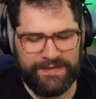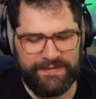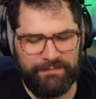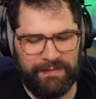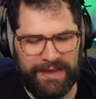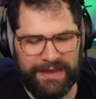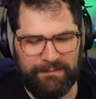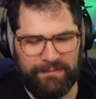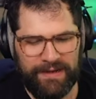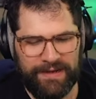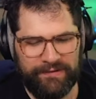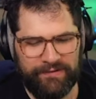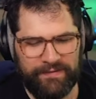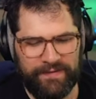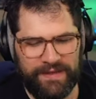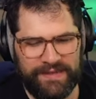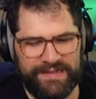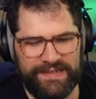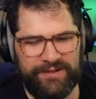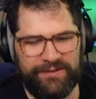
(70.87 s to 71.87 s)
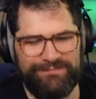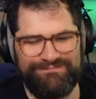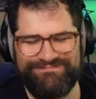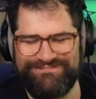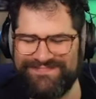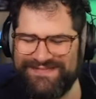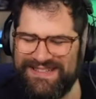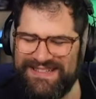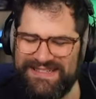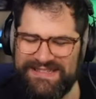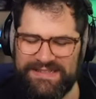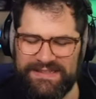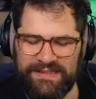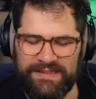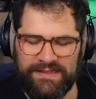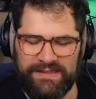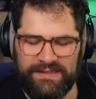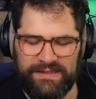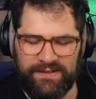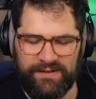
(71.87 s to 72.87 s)
to get this bike, but I don't think so.
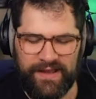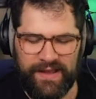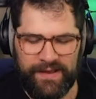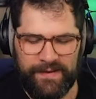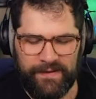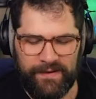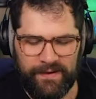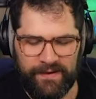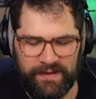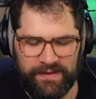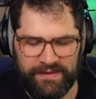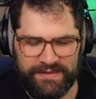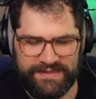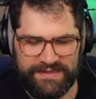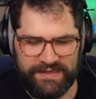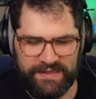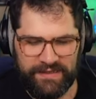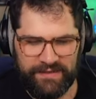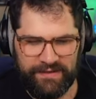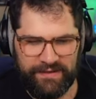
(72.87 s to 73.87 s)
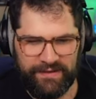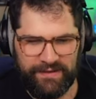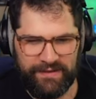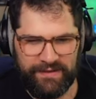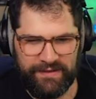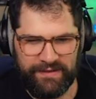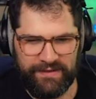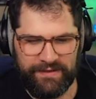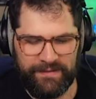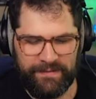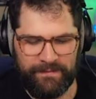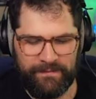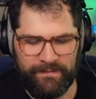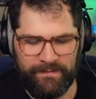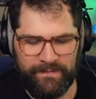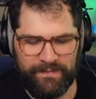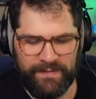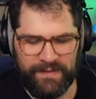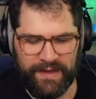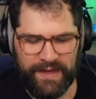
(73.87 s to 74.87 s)
Okay, all right, let's see.
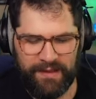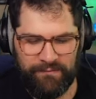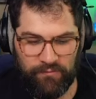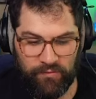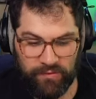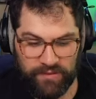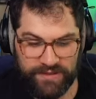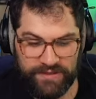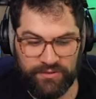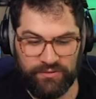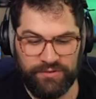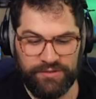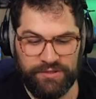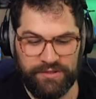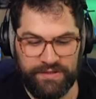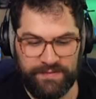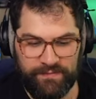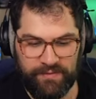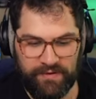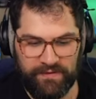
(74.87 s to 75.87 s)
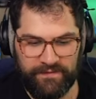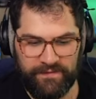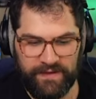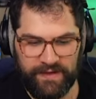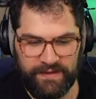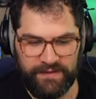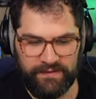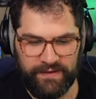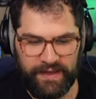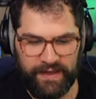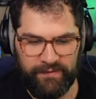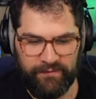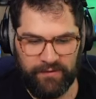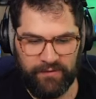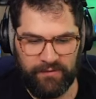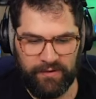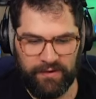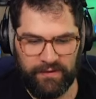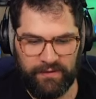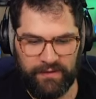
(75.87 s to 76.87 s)
Um, I got more soldiers, perfect. Okay, I'm
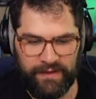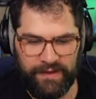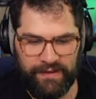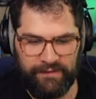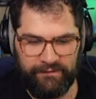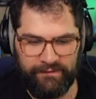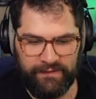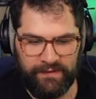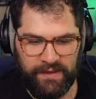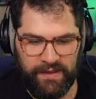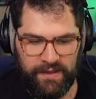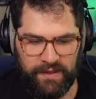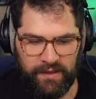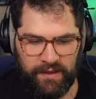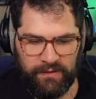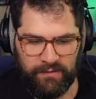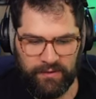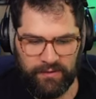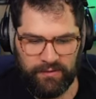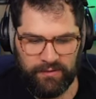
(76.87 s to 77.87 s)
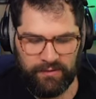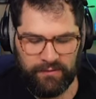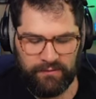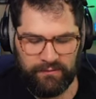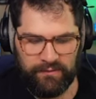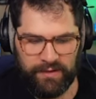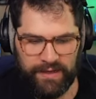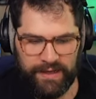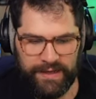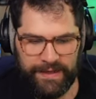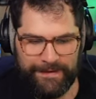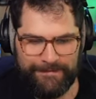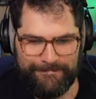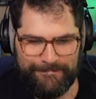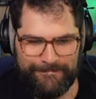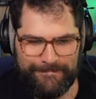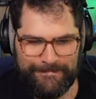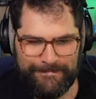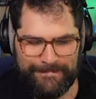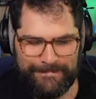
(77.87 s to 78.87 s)
going to the left. I'm going to the right.
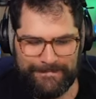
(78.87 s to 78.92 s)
